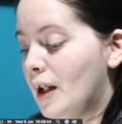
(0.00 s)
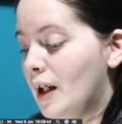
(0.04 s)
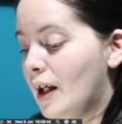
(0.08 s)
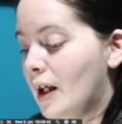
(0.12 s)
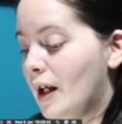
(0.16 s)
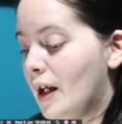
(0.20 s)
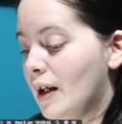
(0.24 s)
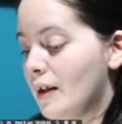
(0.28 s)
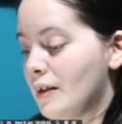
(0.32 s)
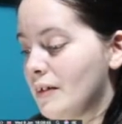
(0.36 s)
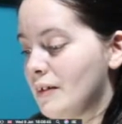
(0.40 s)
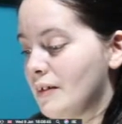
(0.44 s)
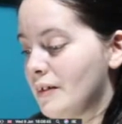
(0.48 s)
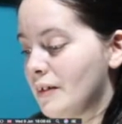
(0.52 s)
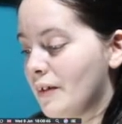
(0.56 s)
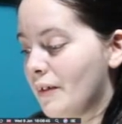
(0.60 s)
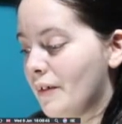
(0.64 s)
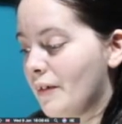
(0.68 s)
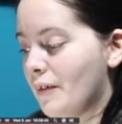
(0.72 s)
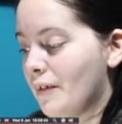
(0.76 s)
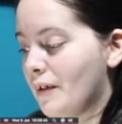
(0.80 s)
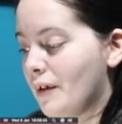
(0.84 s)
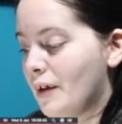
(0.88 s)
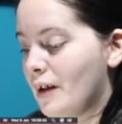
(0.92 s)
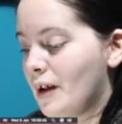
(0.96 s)
And
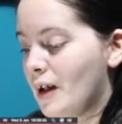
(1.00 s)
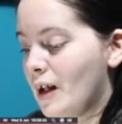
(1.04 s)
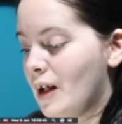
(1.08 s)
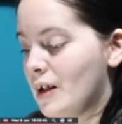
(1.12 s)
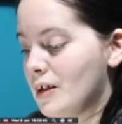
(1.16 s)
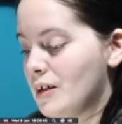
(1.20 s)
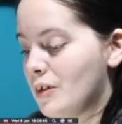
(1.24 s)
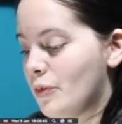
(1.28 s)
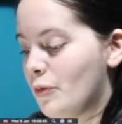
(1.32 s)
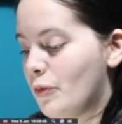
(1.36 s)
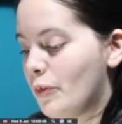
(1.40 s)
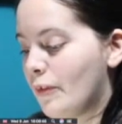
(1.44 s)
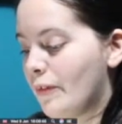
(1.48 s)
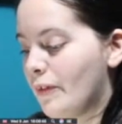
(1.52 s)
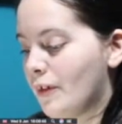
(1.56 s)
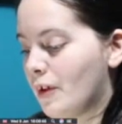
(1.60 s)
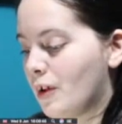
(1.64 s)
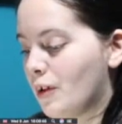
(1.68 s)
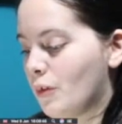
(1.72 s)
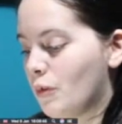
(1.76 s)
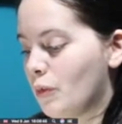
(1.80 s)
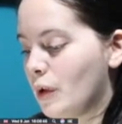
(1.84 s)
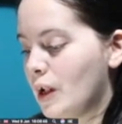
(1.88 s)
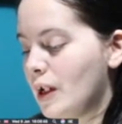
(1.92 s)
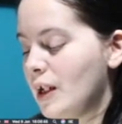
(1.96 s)
as for the
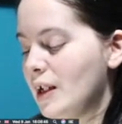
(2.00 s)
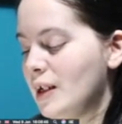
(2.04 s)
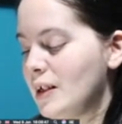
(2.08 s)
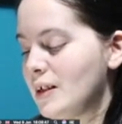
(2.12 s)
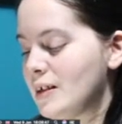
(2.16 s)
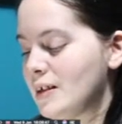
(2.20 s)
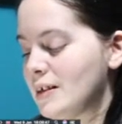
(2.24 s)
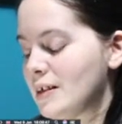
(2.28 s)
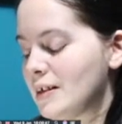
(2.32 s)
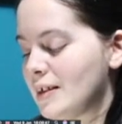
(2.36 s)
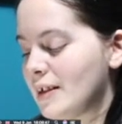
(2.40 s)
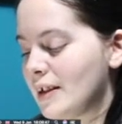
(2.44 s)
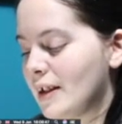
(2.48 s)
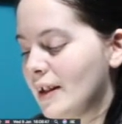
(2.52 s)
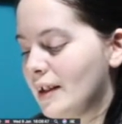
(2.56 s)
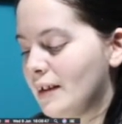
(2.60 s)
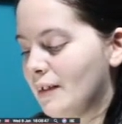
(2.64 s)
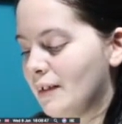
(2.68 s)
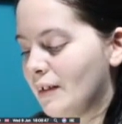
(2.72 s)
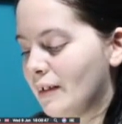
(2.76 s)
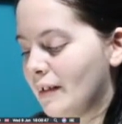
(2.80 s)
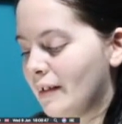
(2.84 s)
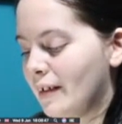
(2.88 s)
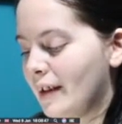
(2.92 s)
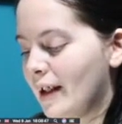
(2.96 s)
great,
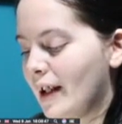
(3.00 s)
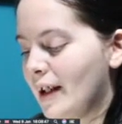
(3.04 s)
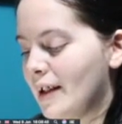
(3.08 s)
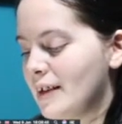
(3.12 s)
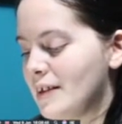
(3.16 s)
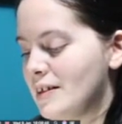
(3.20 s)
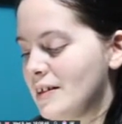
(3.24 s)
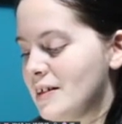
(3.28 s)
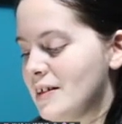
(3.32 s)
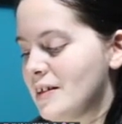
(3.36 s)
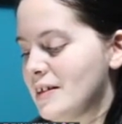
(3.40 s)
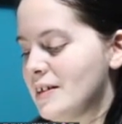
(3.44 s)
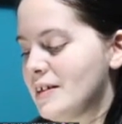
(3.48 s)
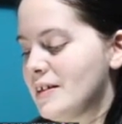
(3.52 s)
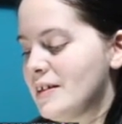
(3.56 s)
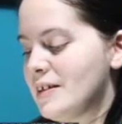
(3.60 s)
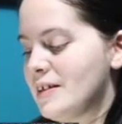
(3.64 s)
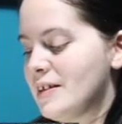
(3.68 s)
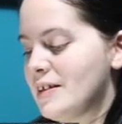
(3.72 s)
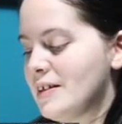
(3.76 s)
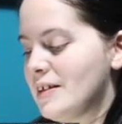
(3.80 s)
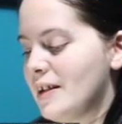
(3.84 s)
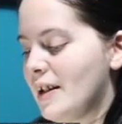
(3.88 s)
that just,